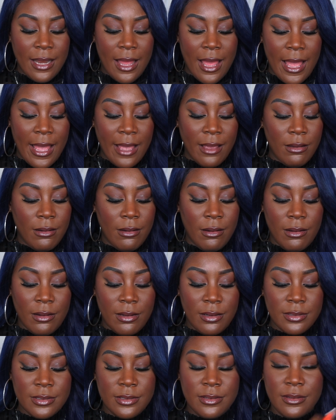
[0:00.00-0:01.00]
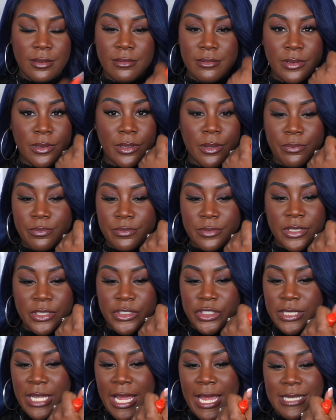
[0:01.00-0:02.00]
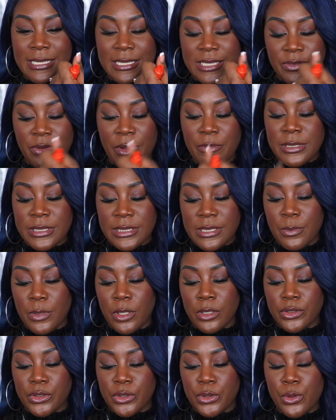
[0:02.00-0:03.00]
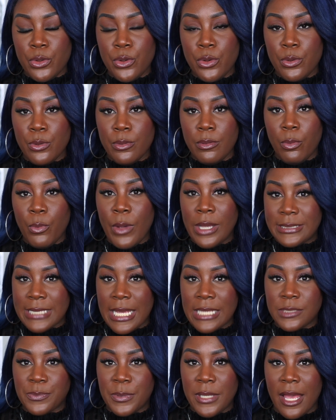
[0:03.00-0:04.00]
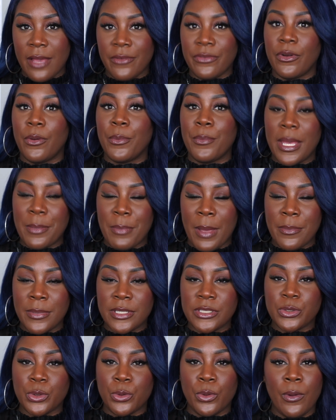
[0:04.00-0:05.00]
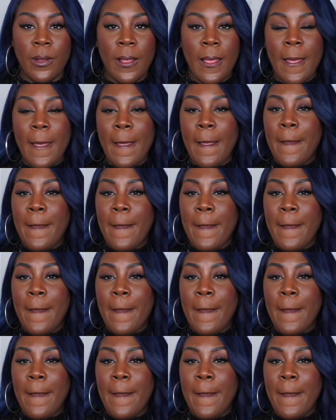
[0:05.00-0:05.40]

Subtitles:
Like, oh, the shade is very similar to Where's the SPF from Made by Mitchell.